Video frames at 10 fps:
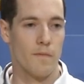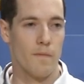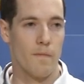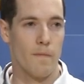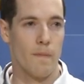
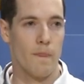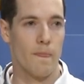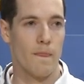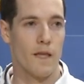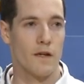How do you
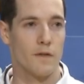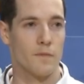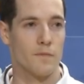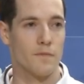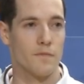compare this one
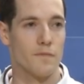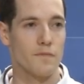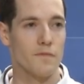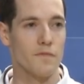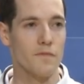
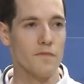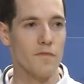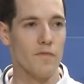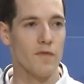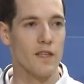
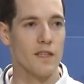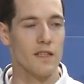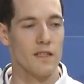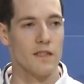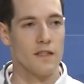to
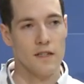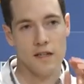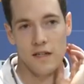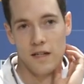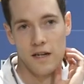
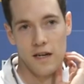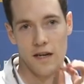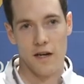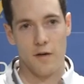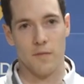
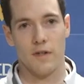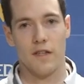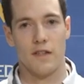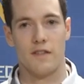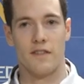the 09?
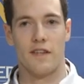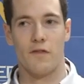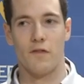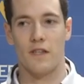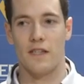It's
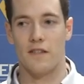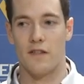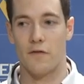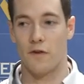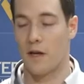definitely
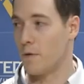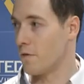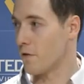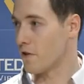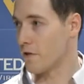different. I
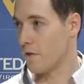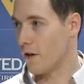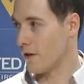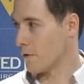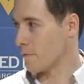mean, first of
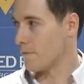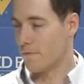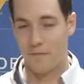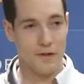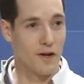all,
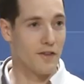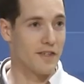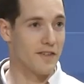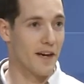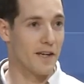none of
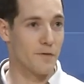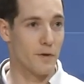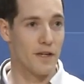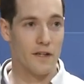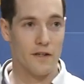these guys
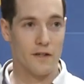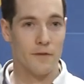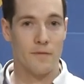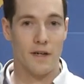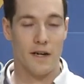were
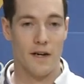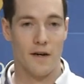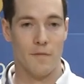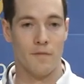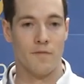here.
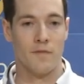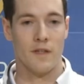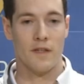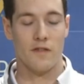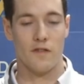
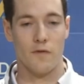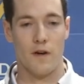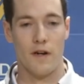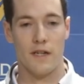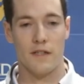So
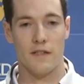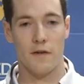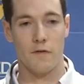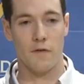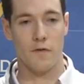very
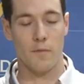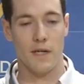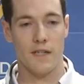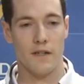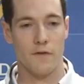different for
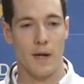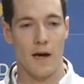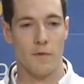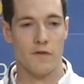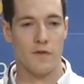me, different
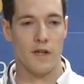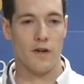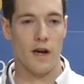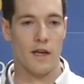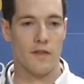
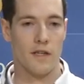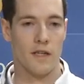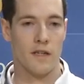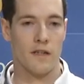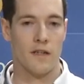atmosphere. I
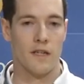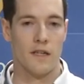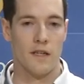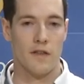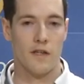think
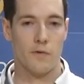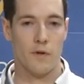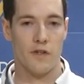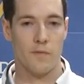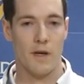this
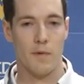one is